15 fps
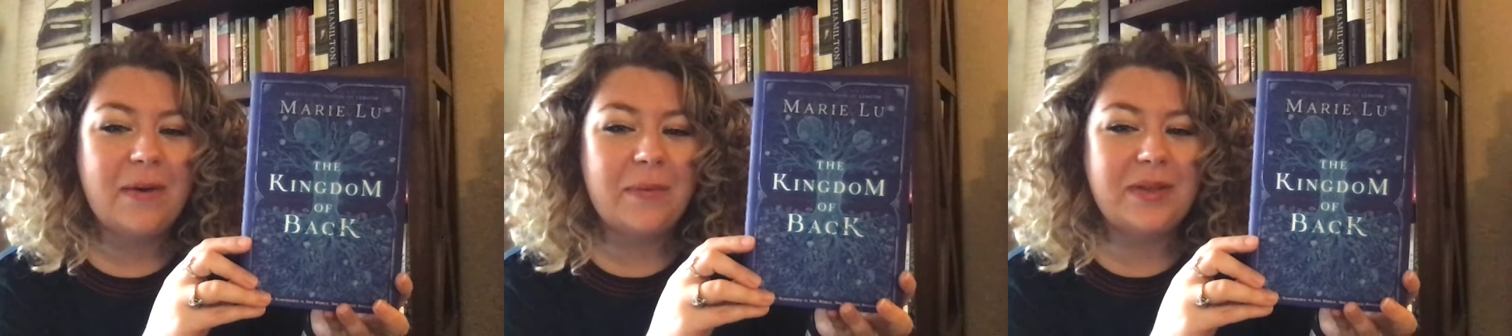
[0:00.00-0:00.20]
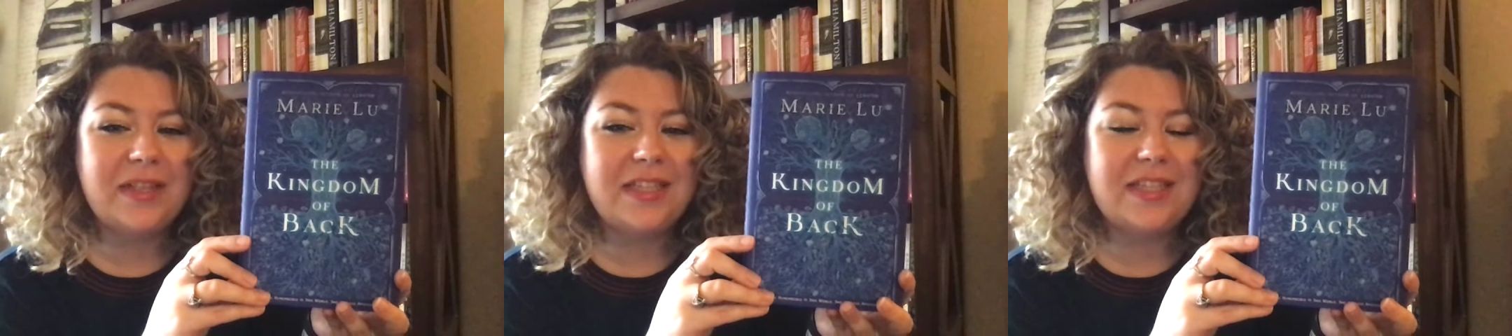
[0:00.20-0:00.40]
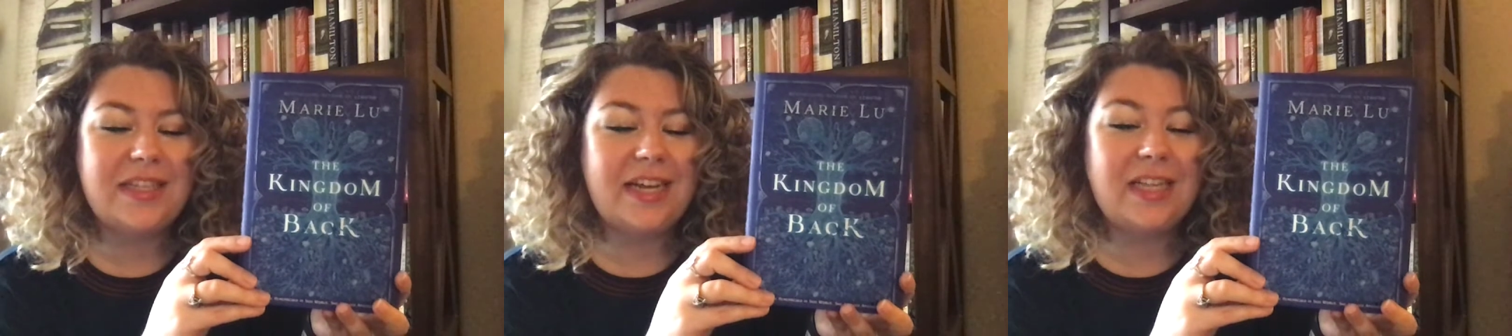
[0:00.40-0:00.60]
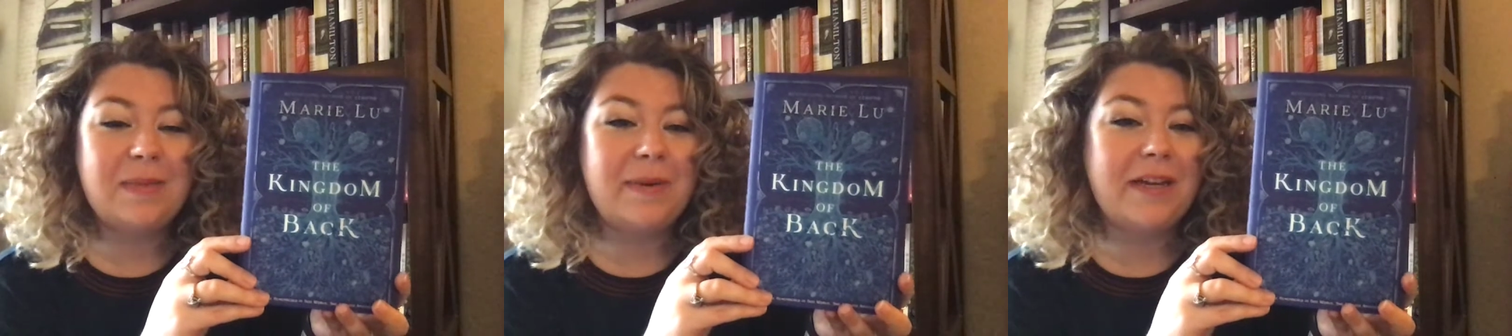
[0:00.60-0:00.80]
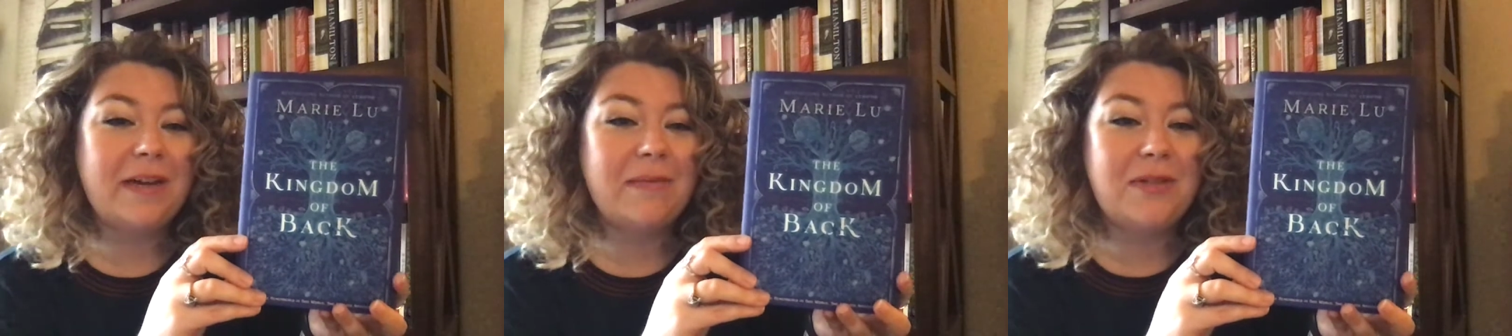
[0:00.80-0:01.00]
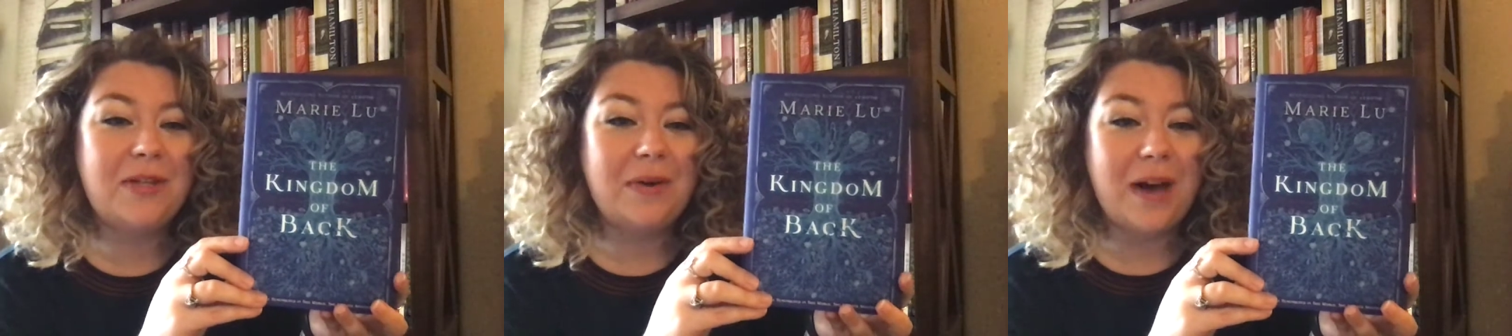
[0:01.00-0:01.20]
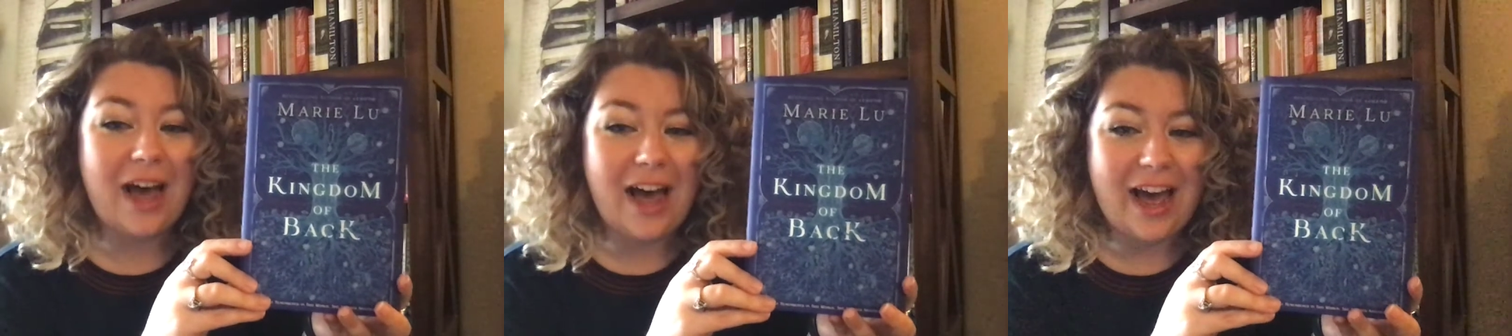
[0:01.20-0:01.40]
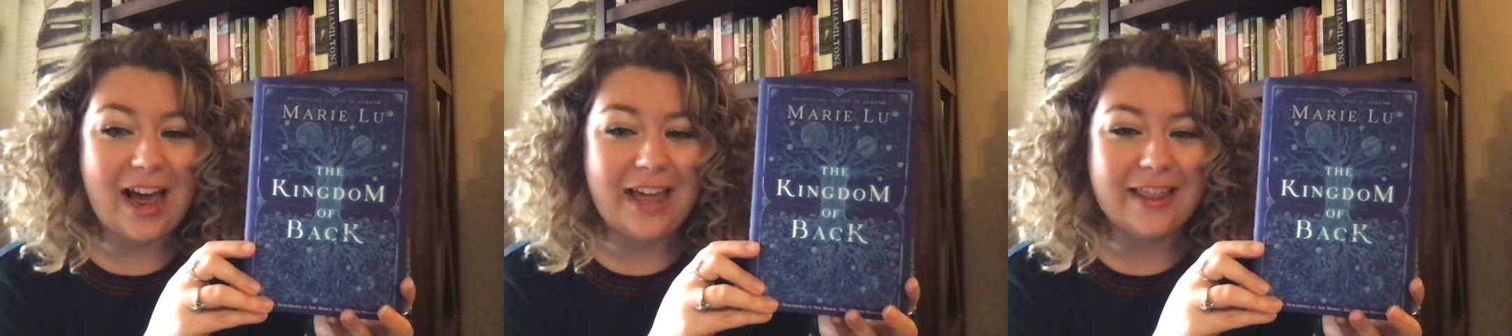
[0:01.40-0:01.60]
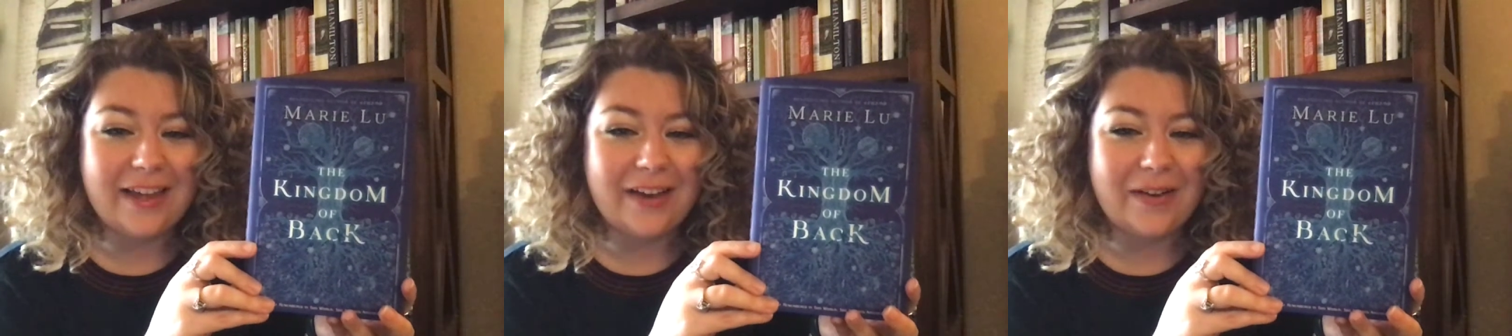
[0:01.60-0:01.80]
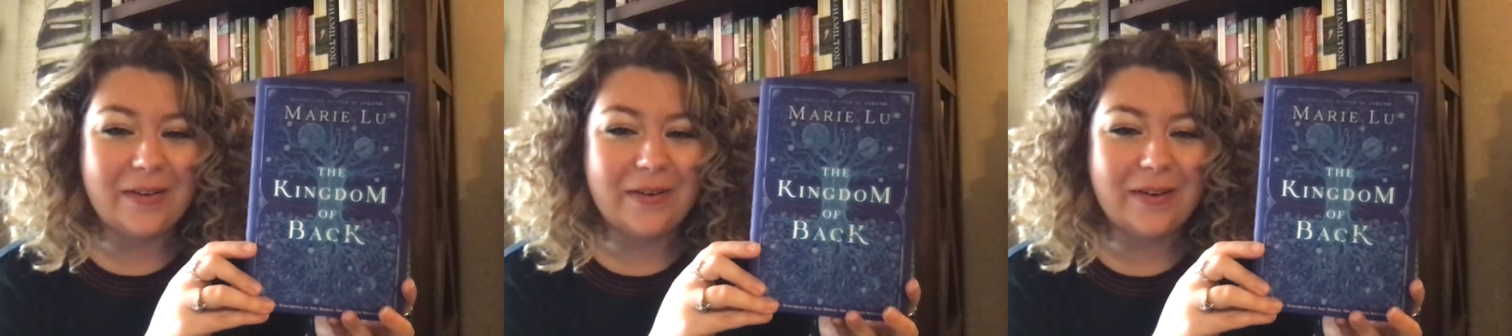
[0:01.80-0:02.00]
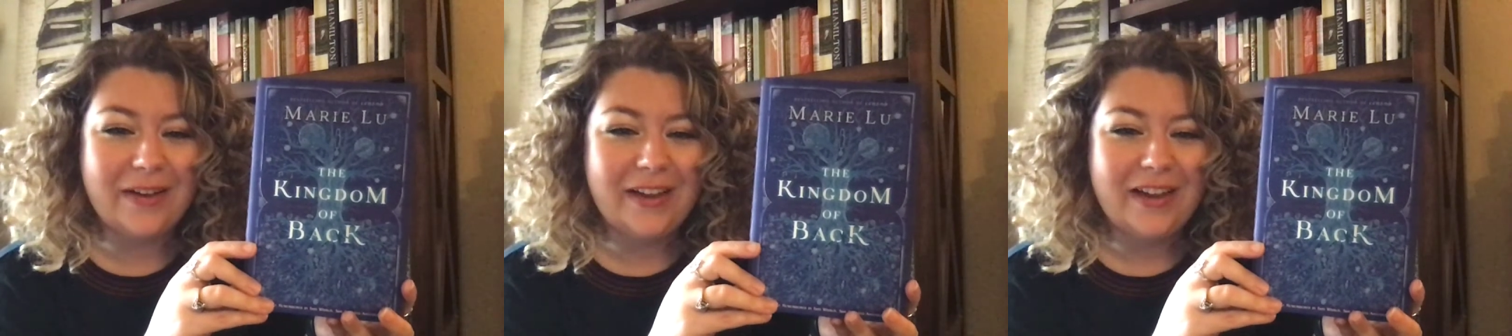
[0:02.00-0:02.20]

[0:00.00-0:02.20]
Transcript: When the stakes become too high, though,